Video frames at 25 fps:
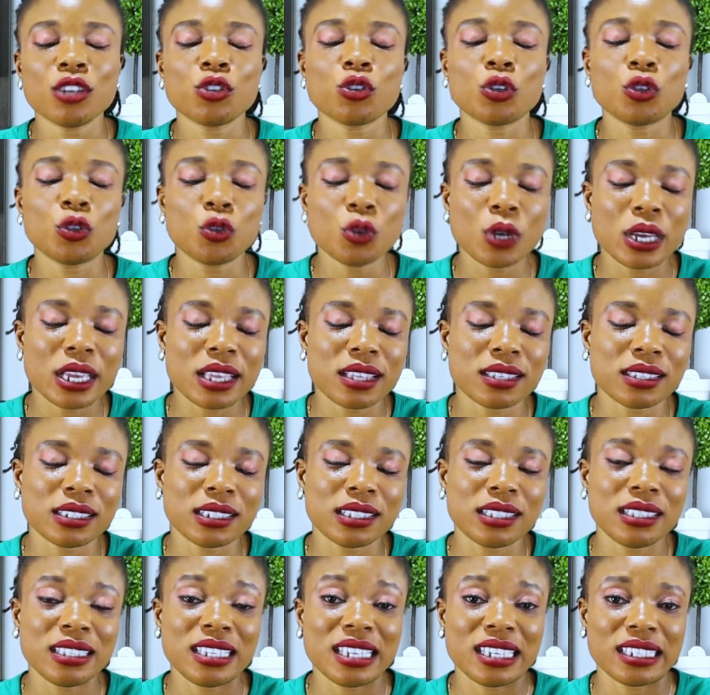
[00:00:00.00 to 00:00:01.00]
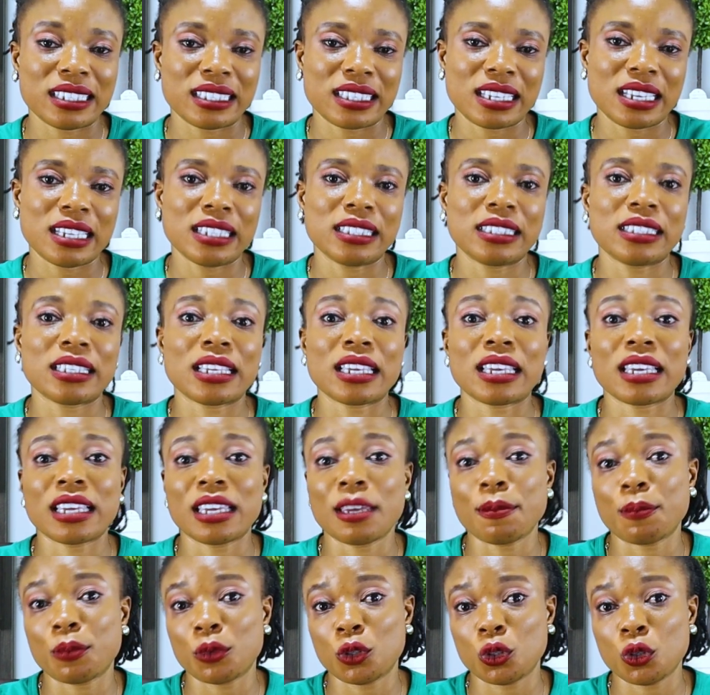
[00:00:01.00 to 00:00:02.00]
so doing these things
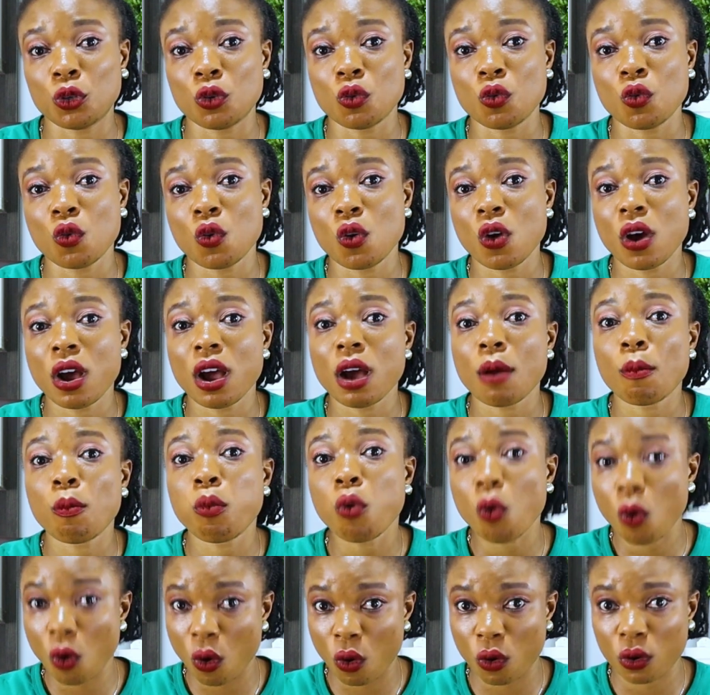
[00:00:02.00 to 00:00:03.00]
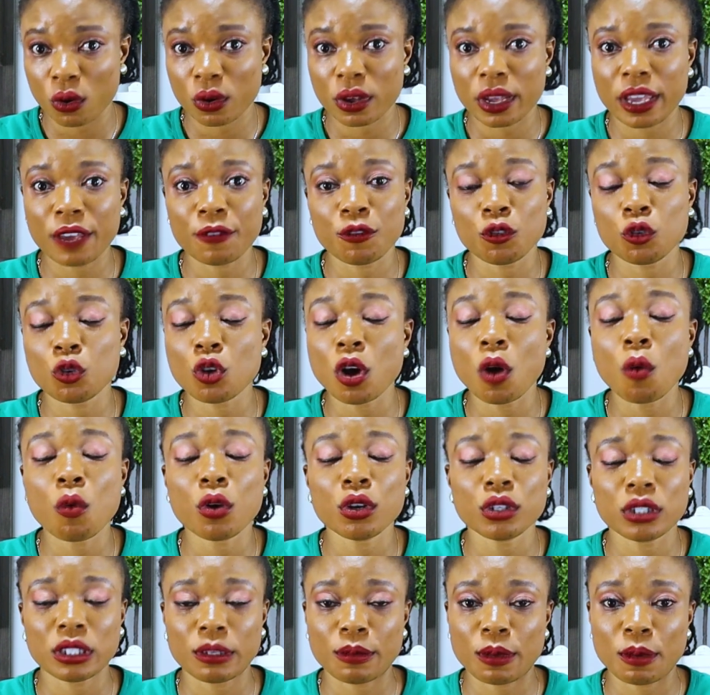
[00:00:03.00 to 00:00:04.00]
keeps you poor. If you don't
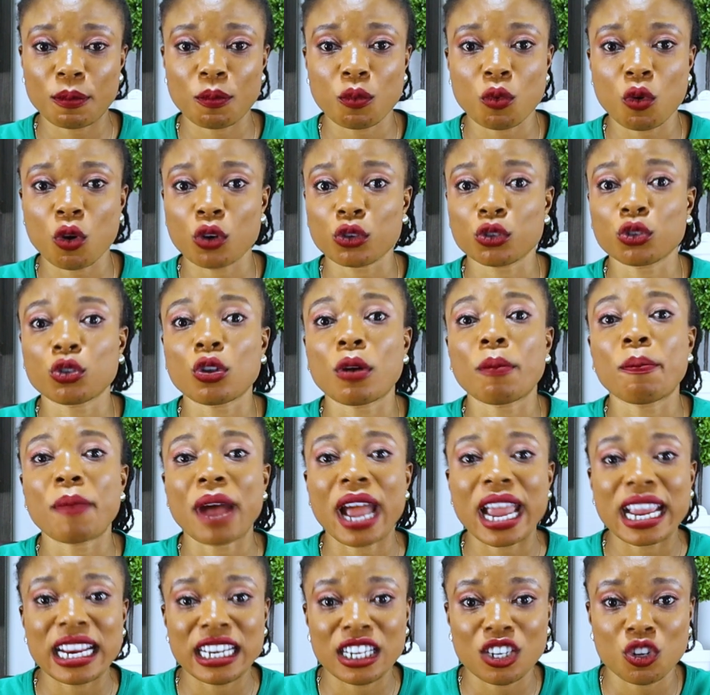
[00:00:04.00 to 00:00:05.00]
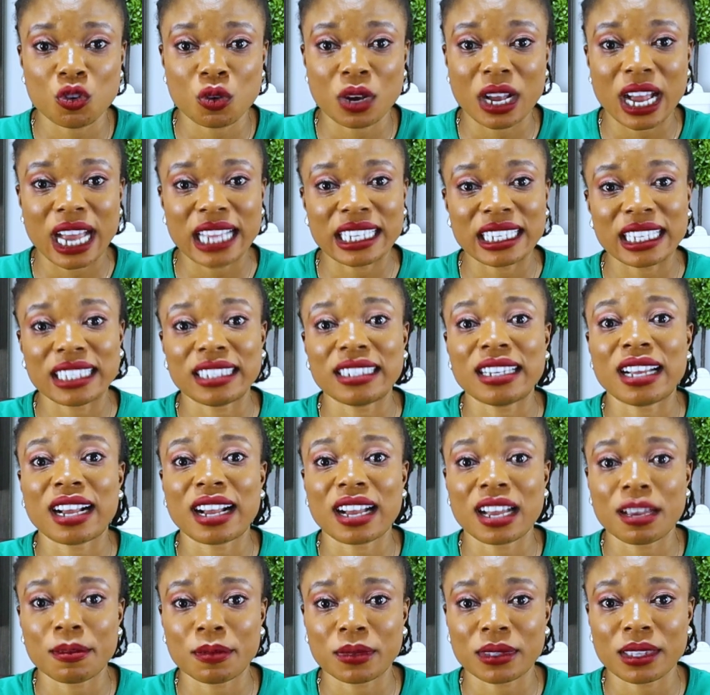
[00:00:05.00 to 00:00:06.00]
want to be poor, stop buying new gadgets that
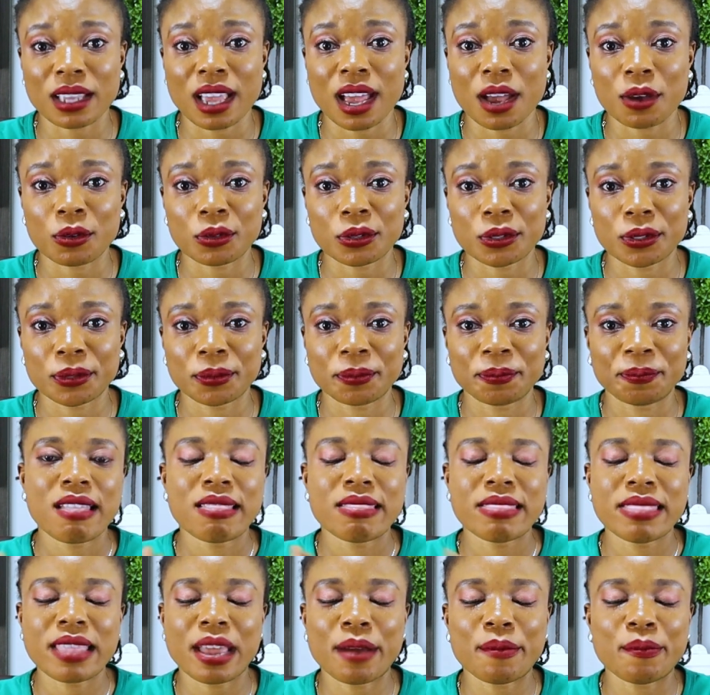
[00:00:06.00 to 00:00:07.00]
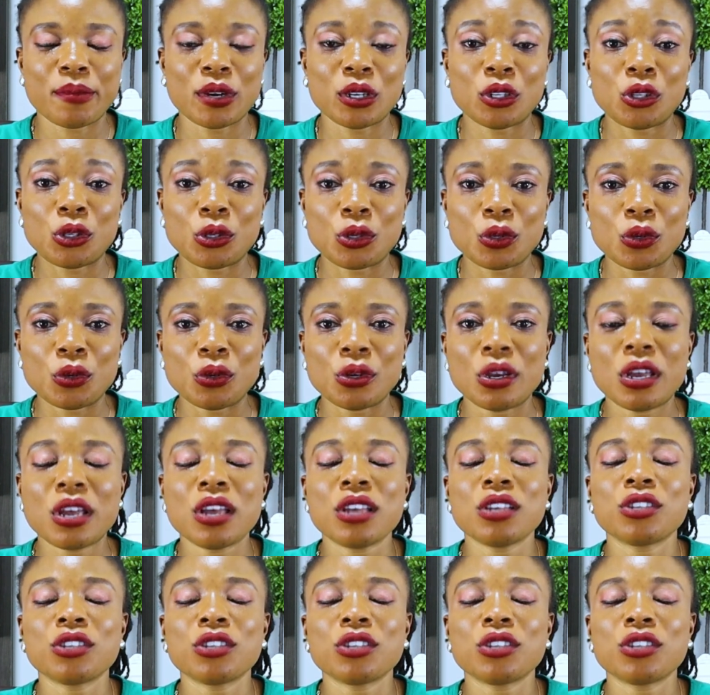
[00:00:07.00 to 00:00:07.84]
comes out. Number two,